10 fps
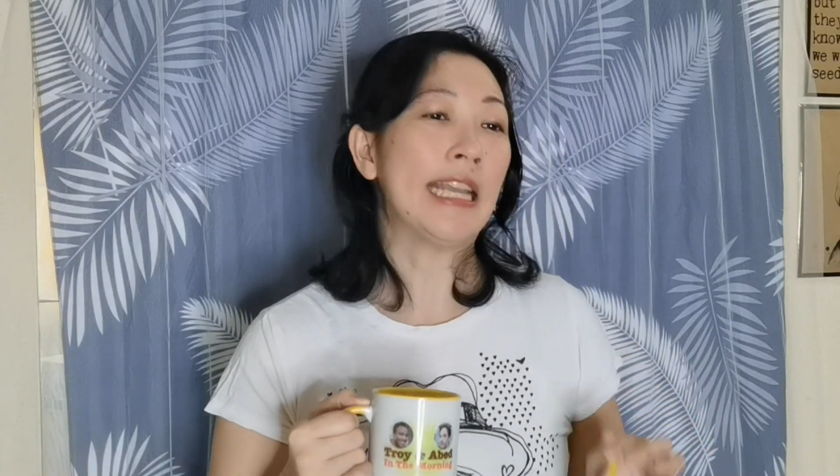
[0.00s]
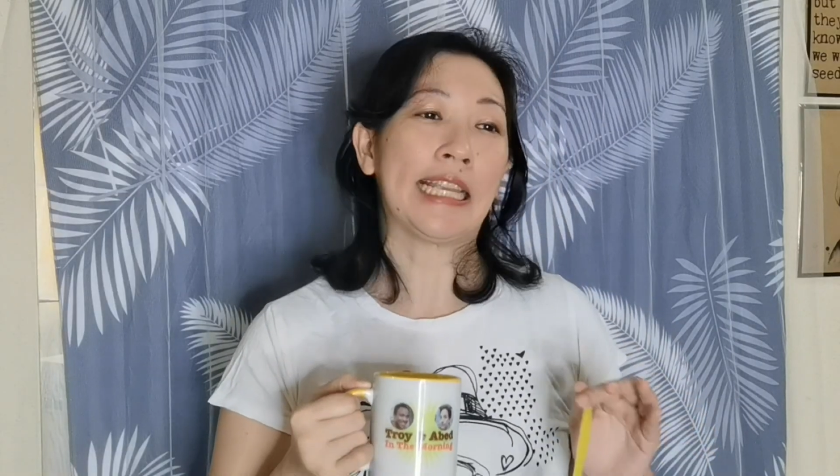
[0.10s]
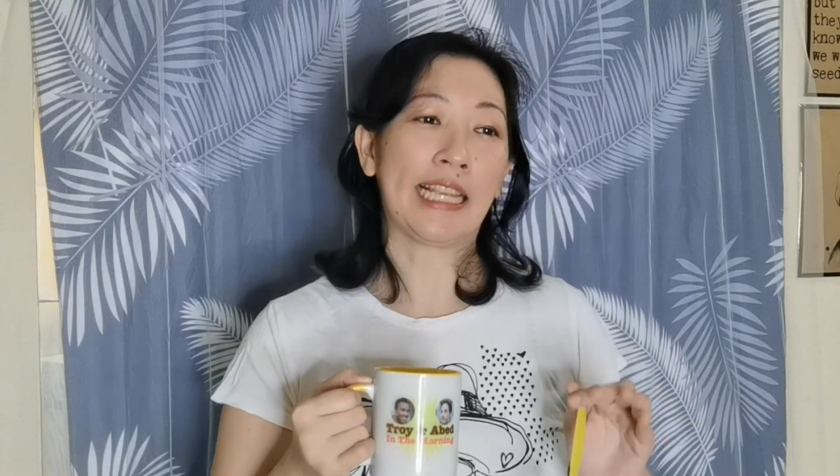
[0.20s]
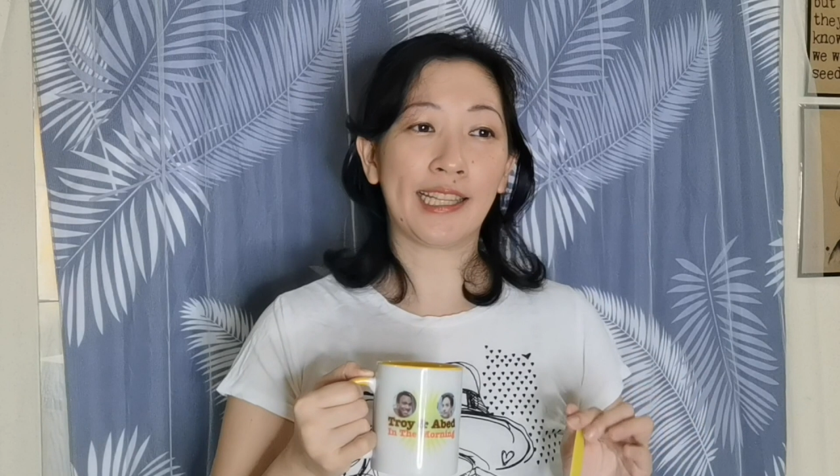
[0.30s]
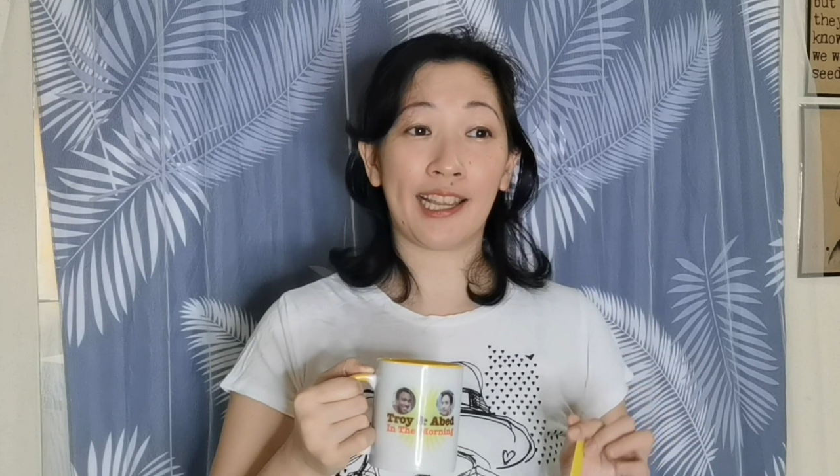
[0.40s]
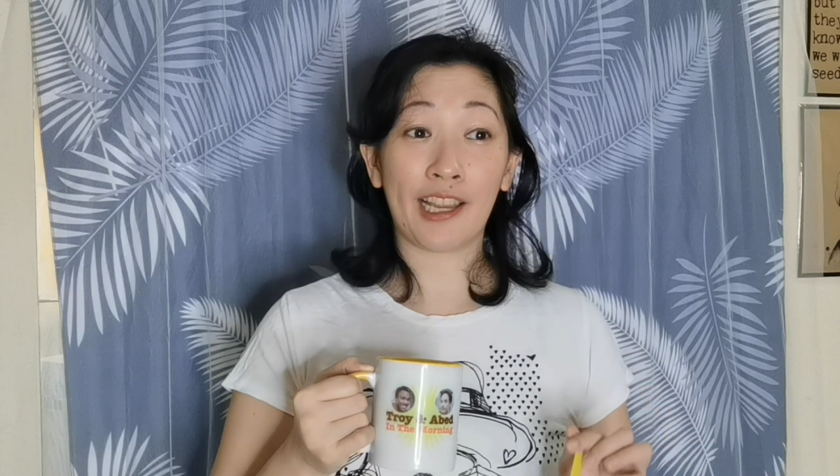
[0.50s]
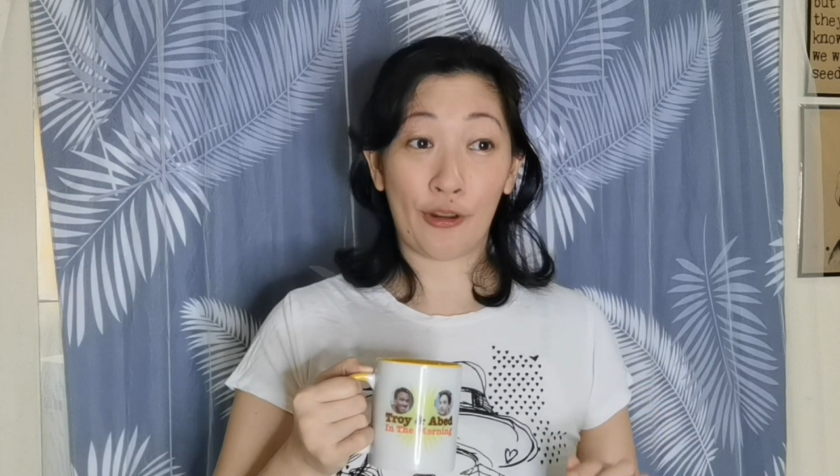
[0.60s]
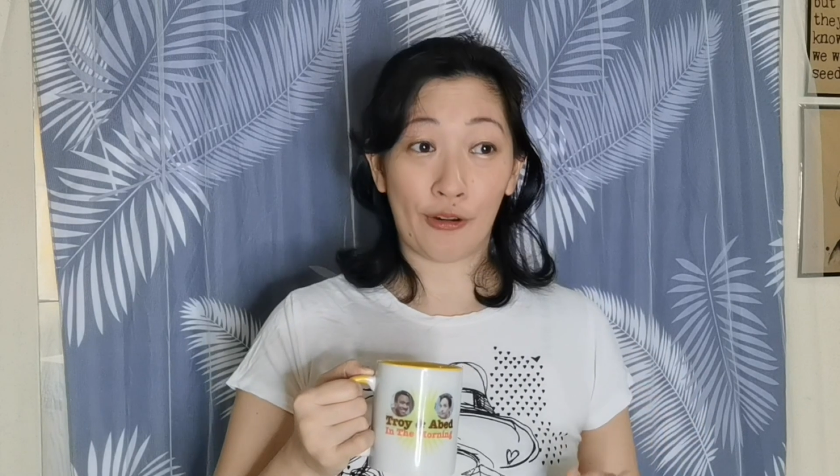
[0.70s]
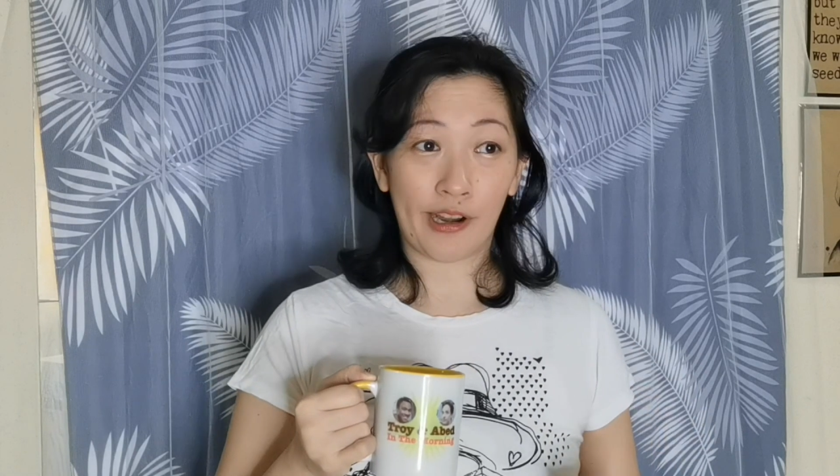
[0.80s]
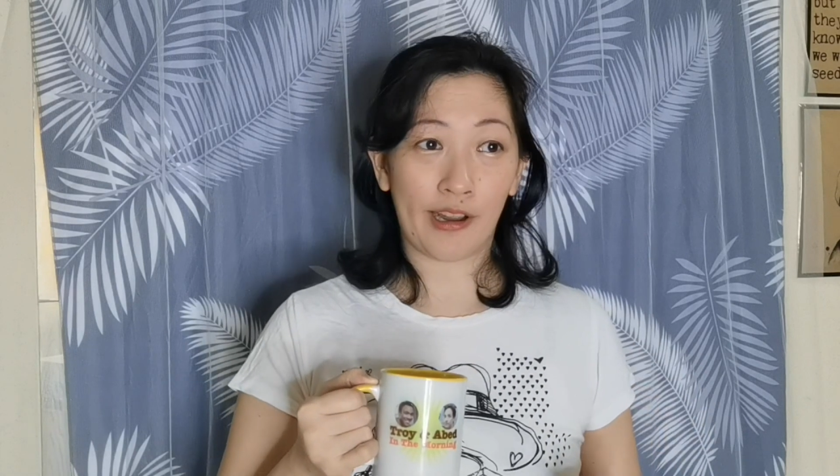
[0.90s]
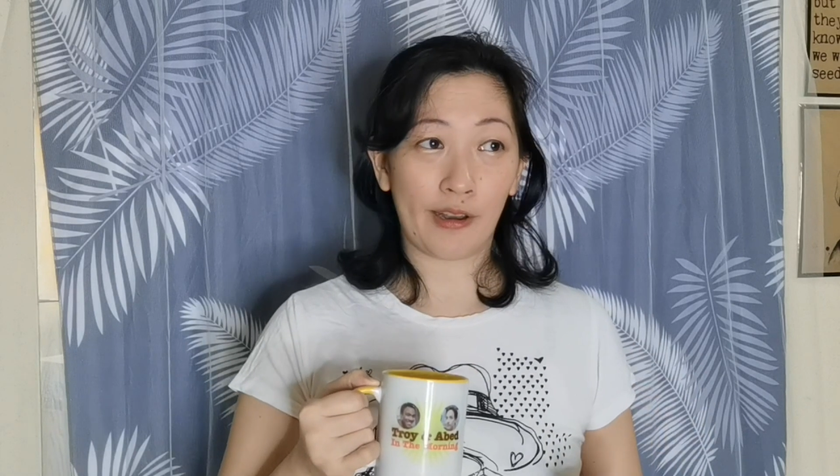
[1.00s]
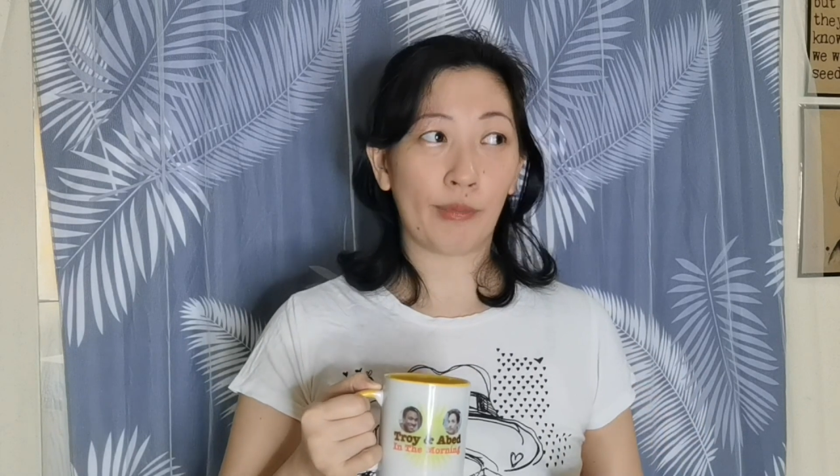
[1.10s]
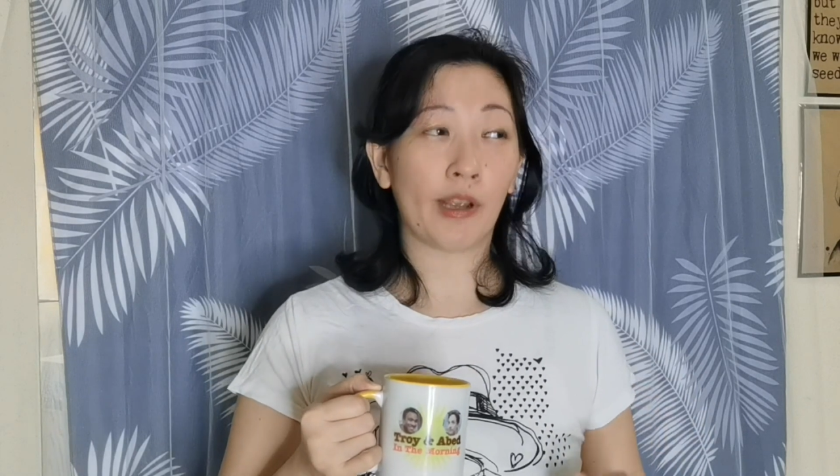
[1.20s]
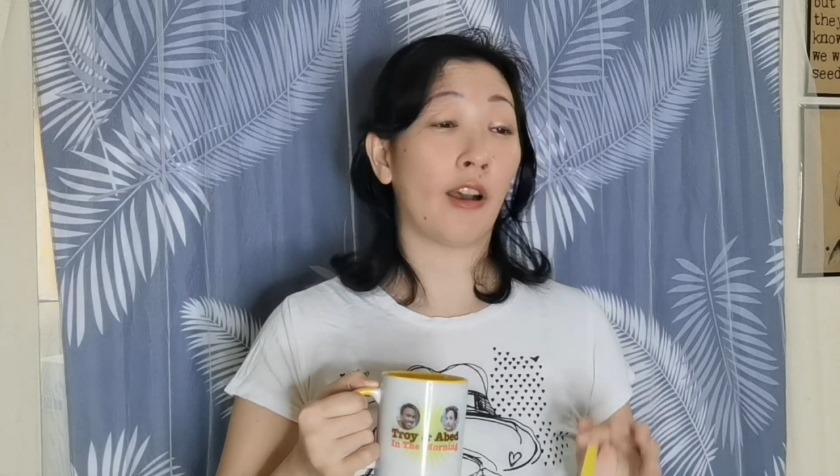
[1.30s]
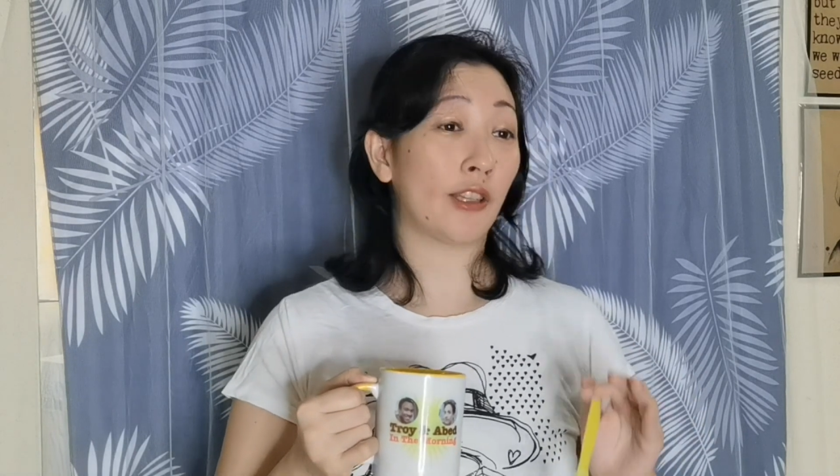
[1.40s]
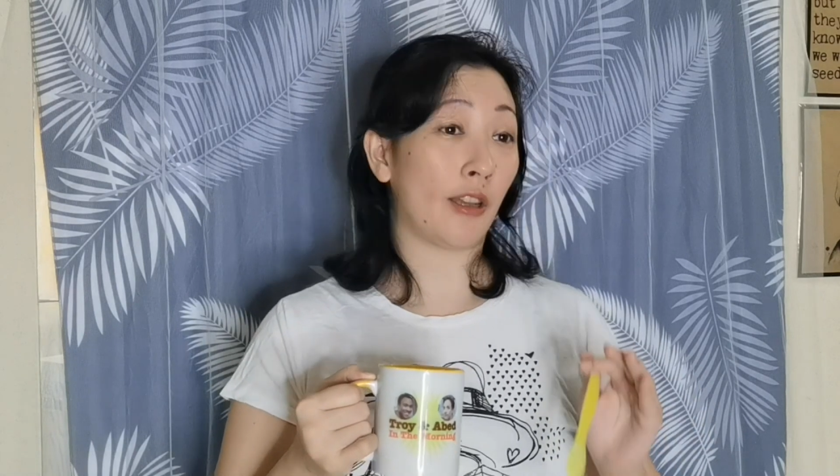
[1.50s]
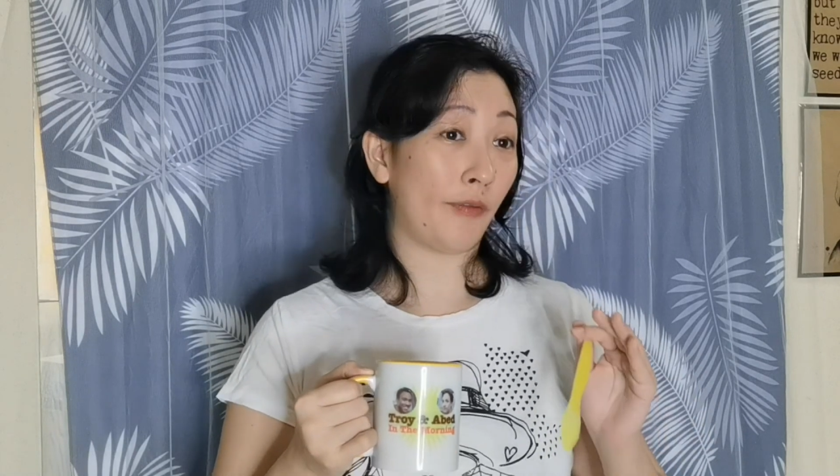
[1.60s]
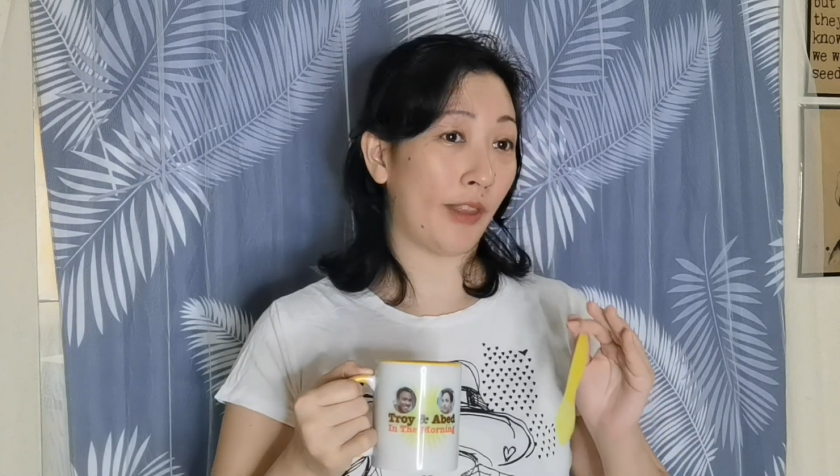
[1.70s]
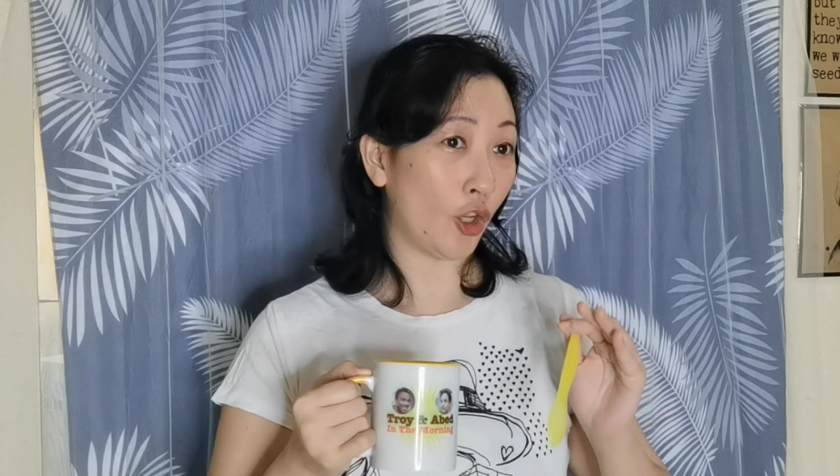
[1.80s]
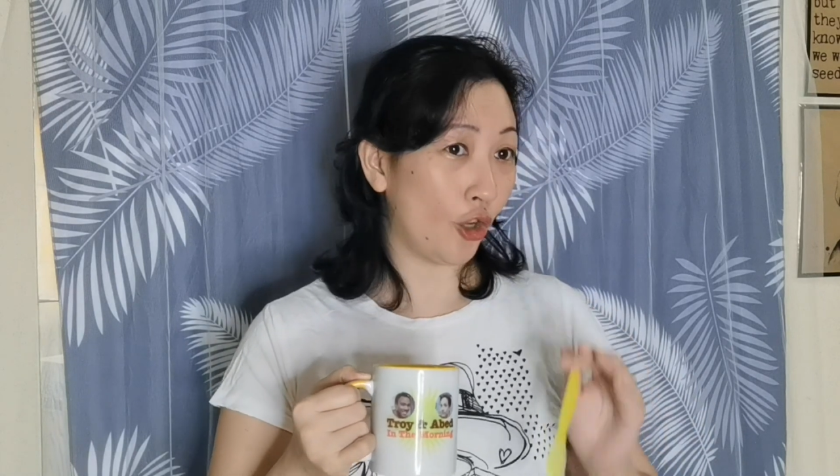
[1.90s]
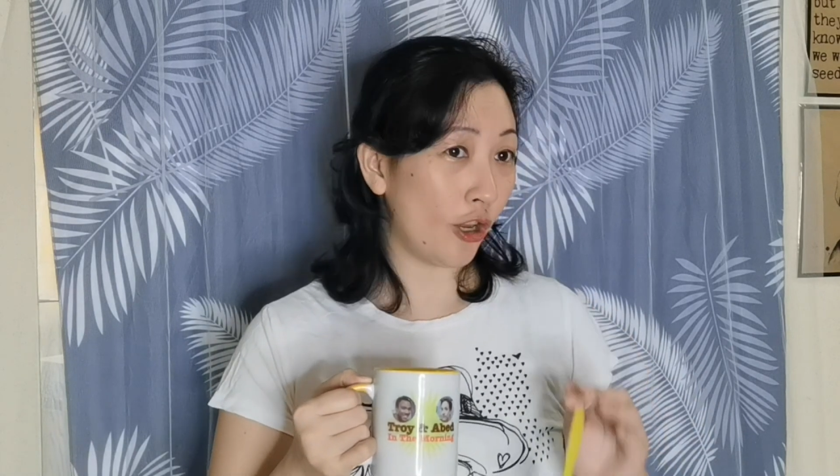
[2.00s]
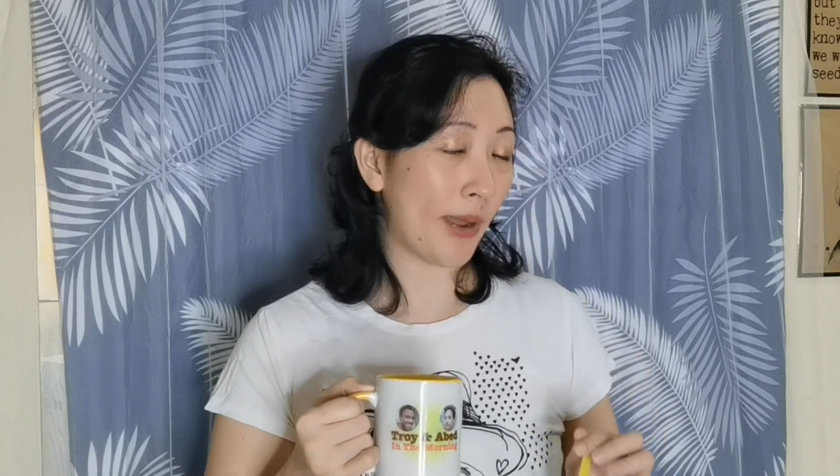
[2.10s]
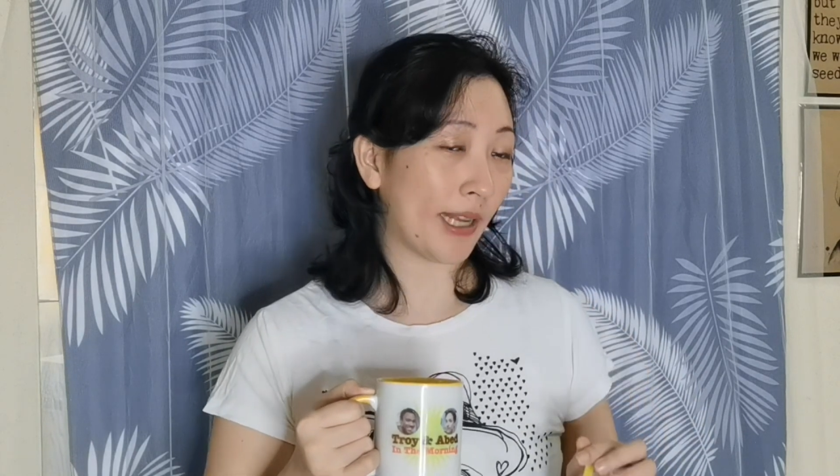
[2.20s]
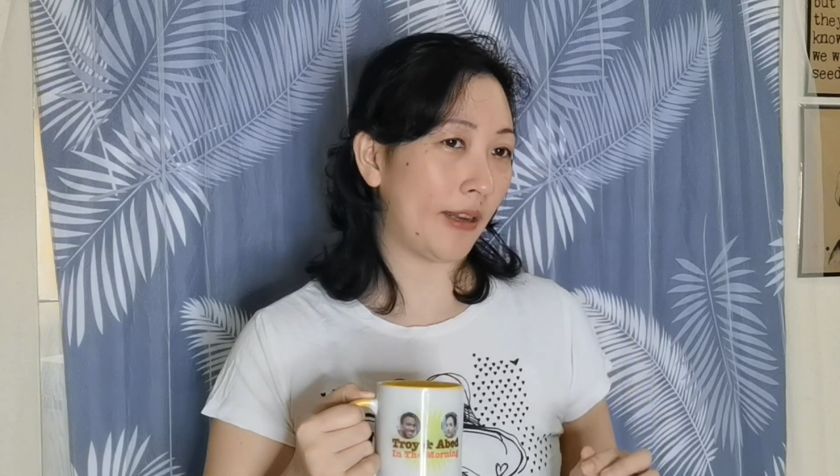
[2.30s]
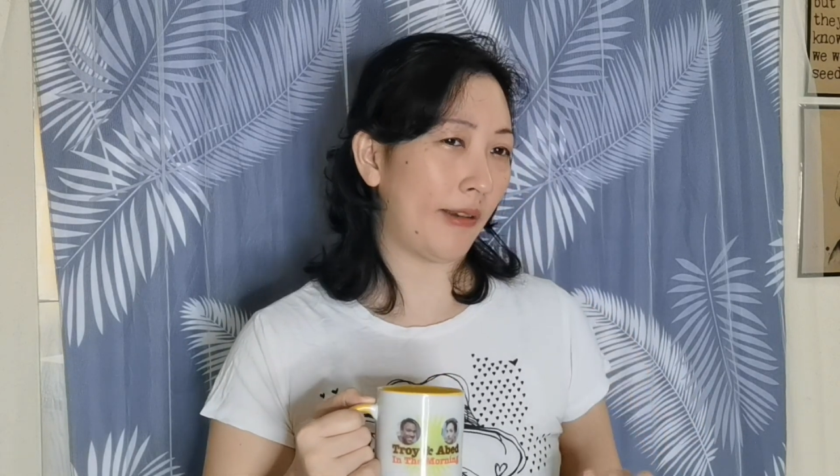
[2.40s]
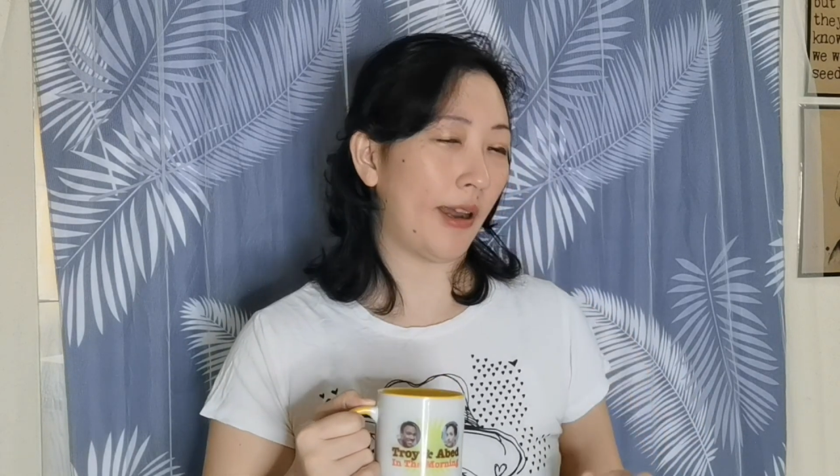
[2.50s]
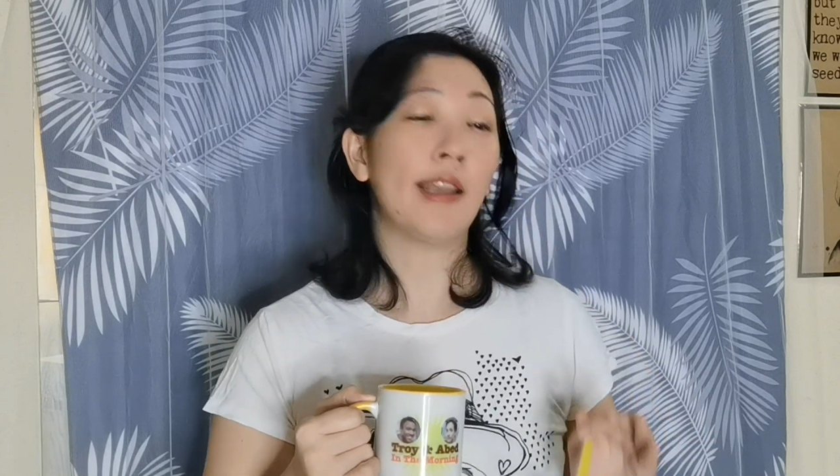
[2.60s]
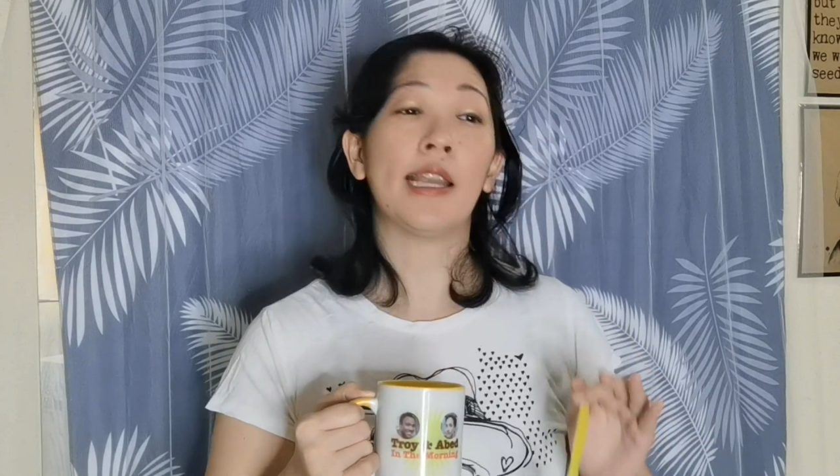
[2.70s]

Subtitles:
eating yogurt, because of the good bacteria,